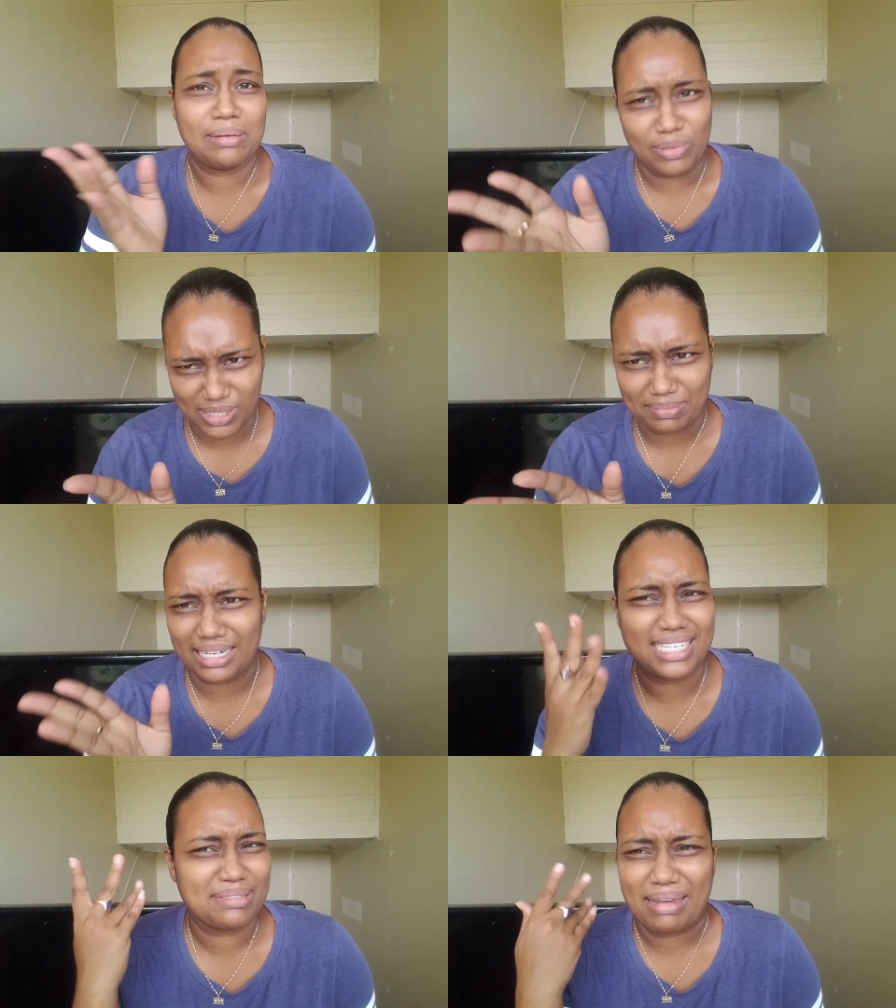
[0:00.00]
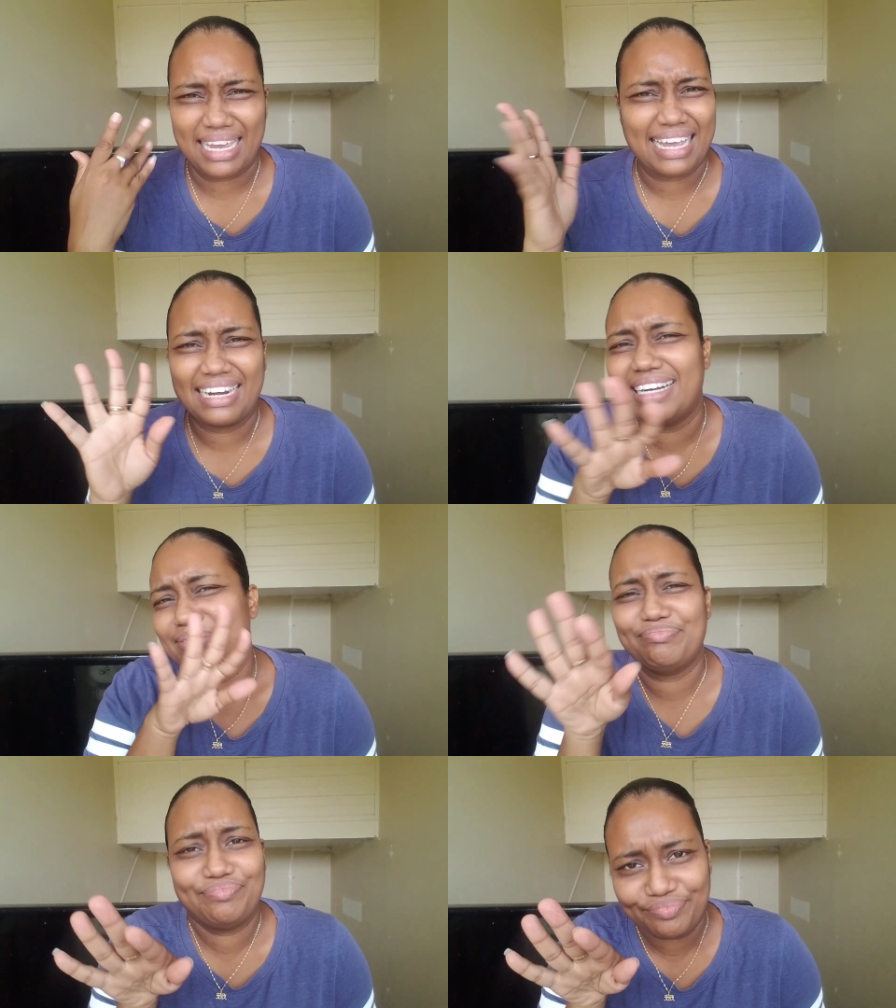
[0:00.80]
for the most part because my hair kind
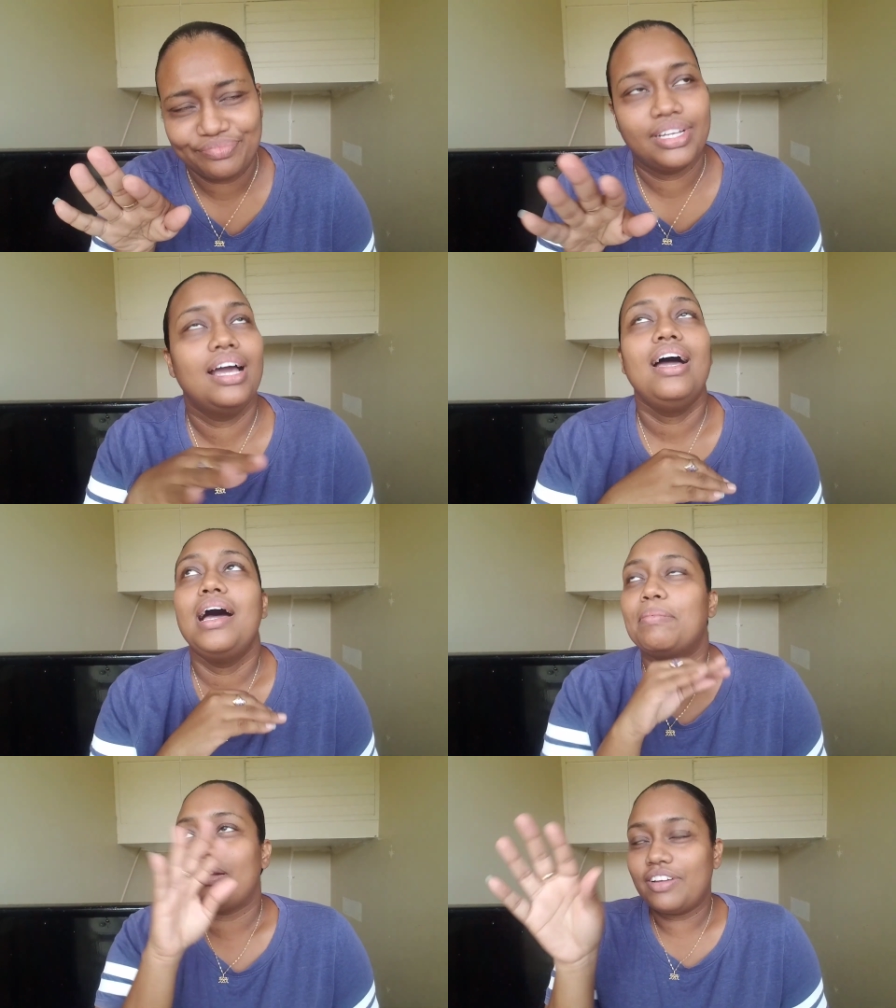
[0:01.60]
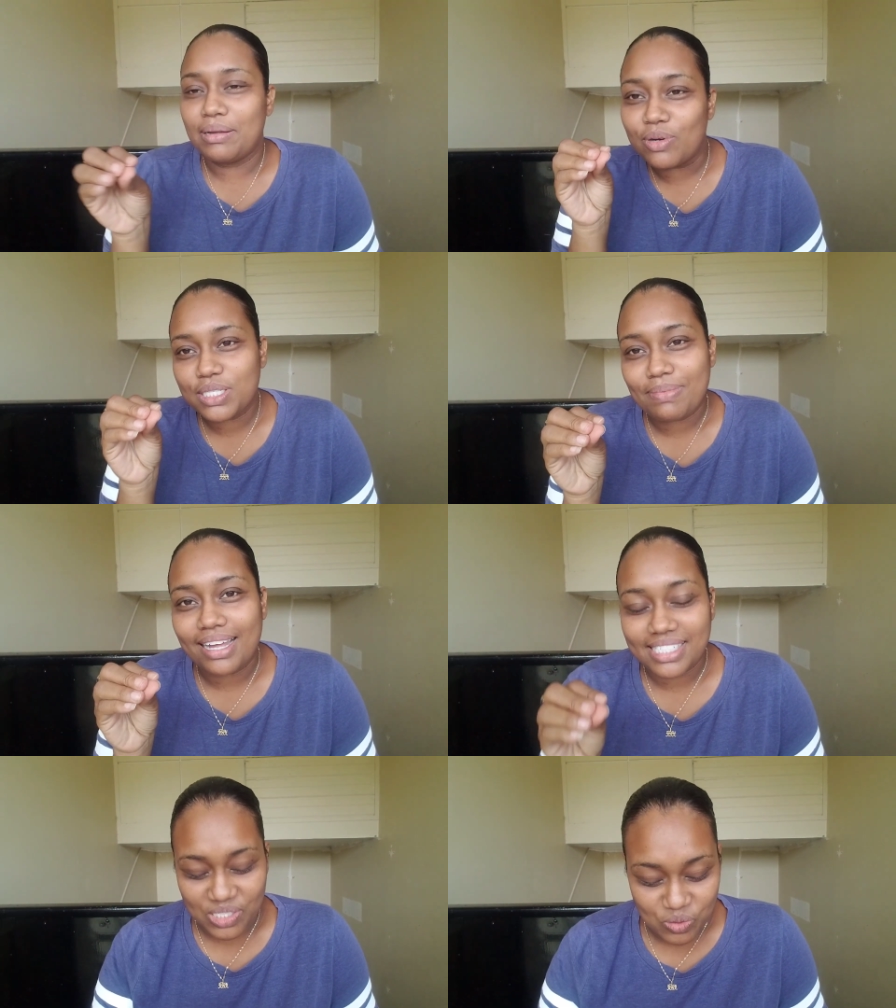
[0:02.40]
of but for the most
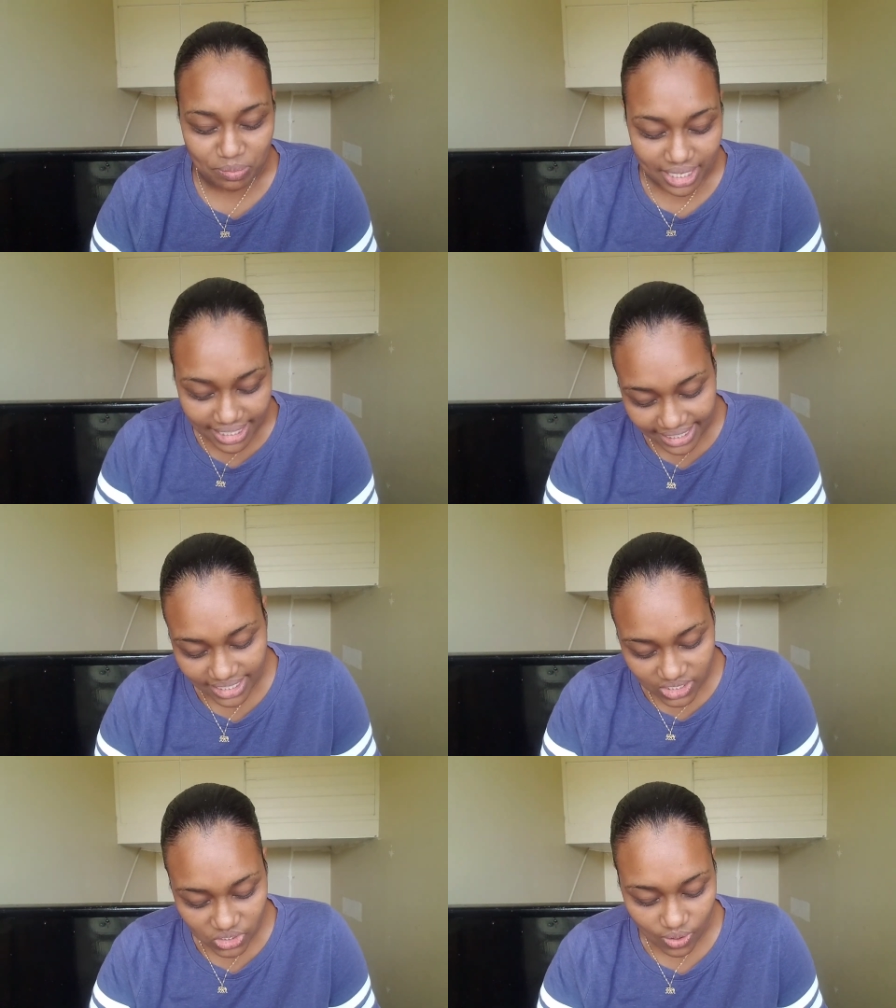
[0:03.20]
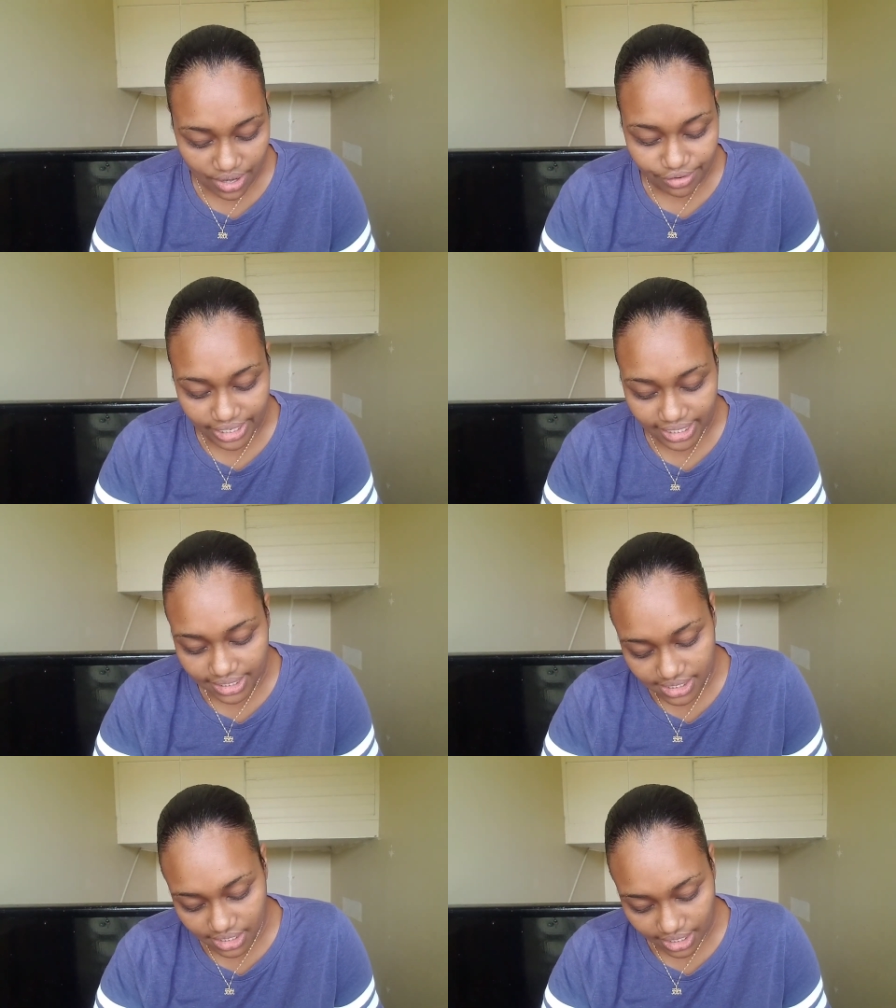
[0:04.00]
part it will be clean so i really
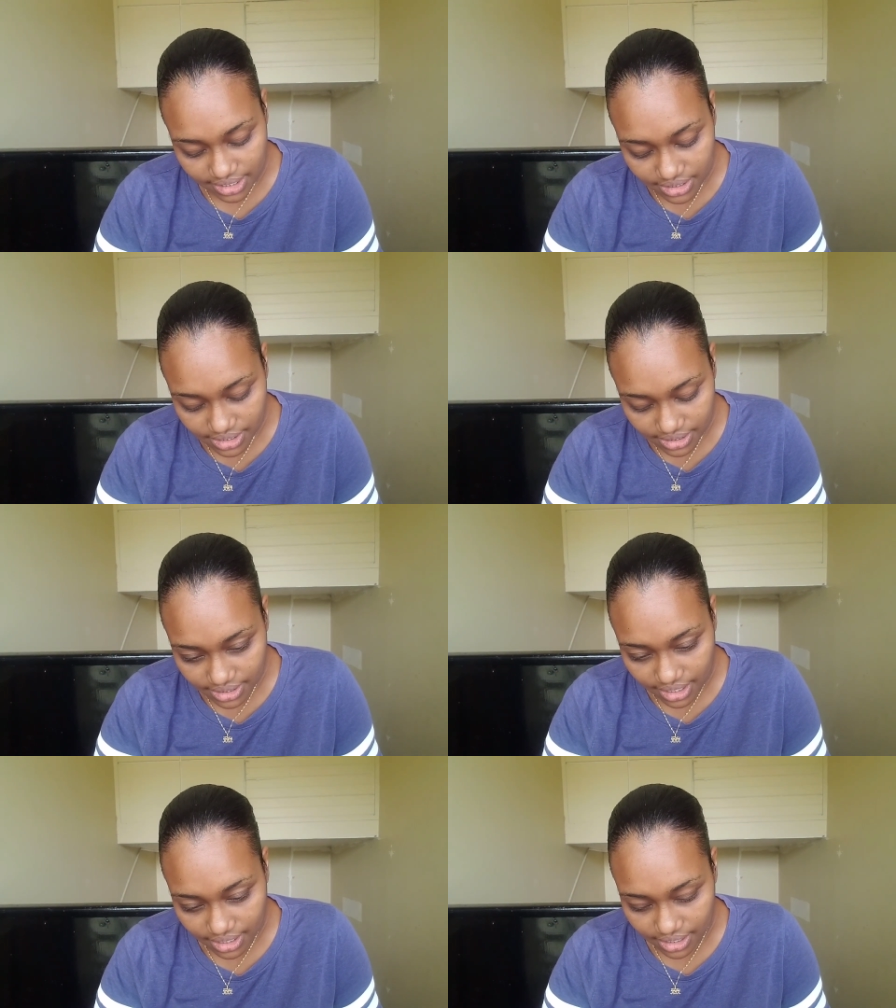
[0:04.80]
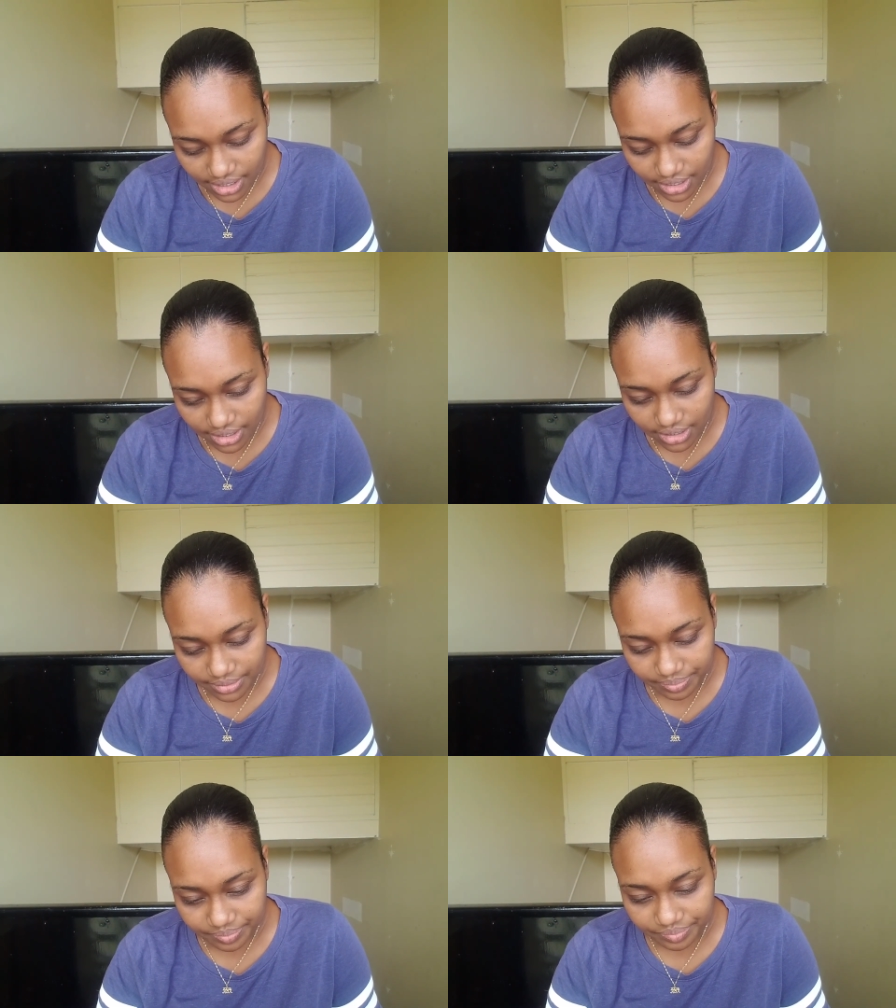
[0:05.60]
need to look into uh